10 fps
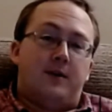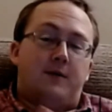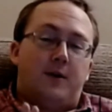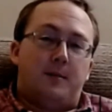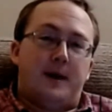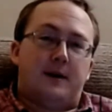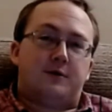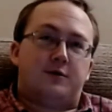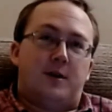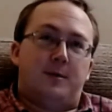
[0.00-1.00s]
have got me out of
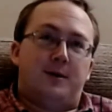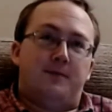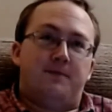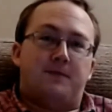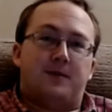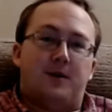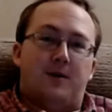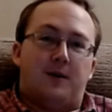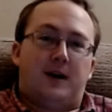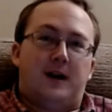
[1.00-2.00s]
trouble
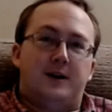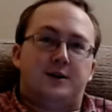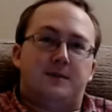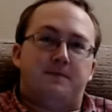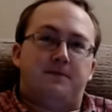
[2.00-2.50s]
on occasion.